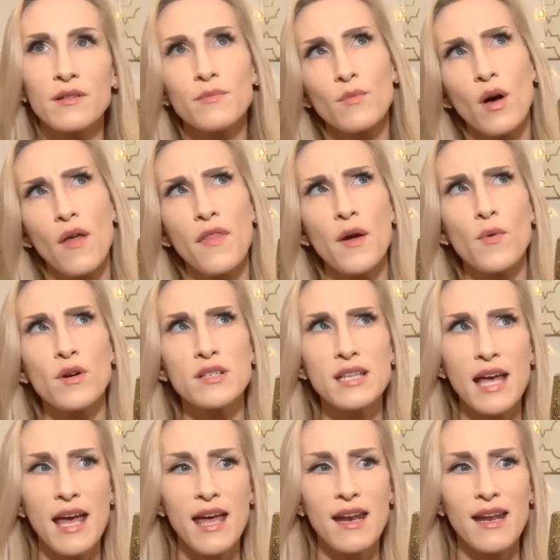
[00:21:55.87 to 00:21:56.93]
well, they were
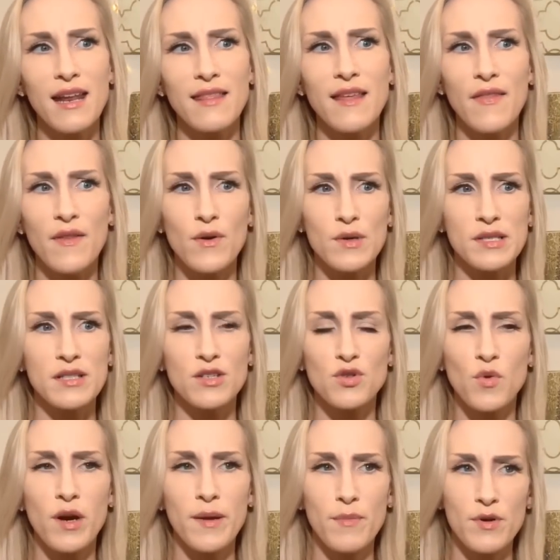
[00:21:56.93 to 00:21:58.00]
10 and then there was the
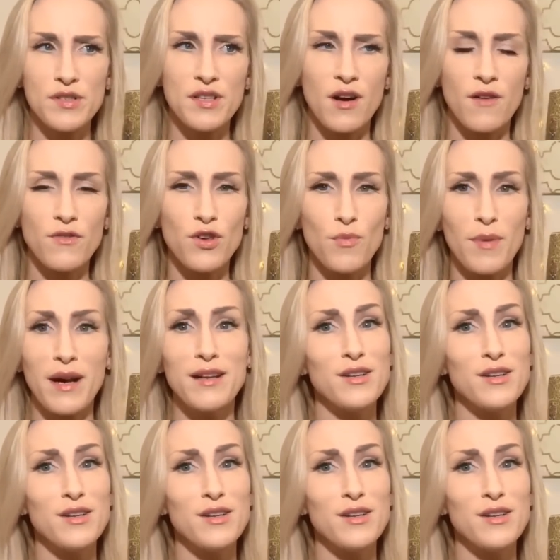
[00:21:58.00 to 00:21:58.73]
20% off coupon.